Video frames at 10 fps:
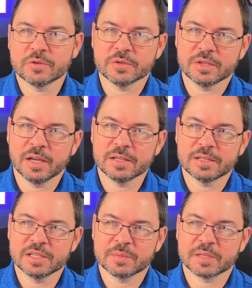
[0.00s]
your
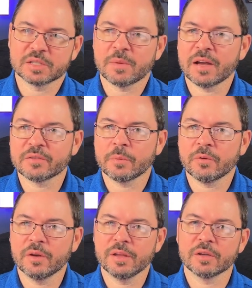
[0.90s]
CAC as much as
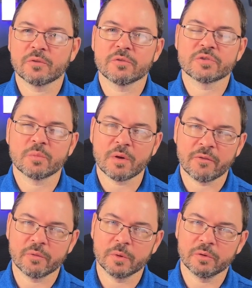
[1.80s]
possible and increase your
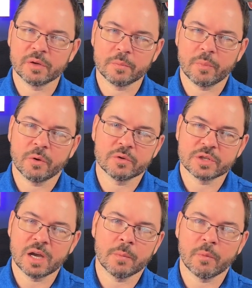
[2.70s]
profitability per
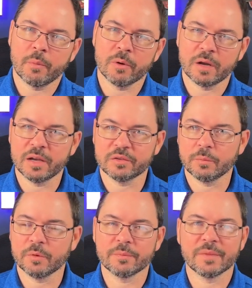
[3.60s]
job or per
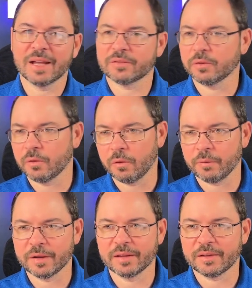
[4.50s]
customer. That's the goal,
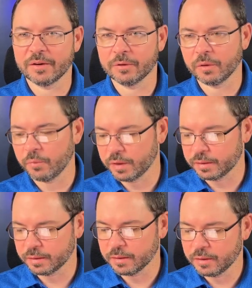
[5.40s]
right? That's how you're going to
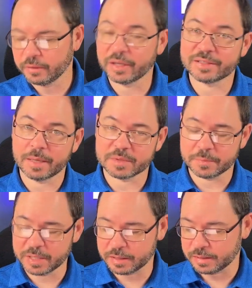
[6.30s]
win a lot of times in
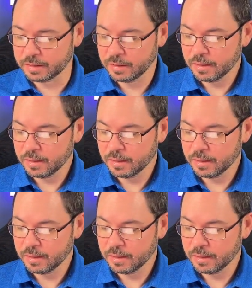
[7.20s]
business.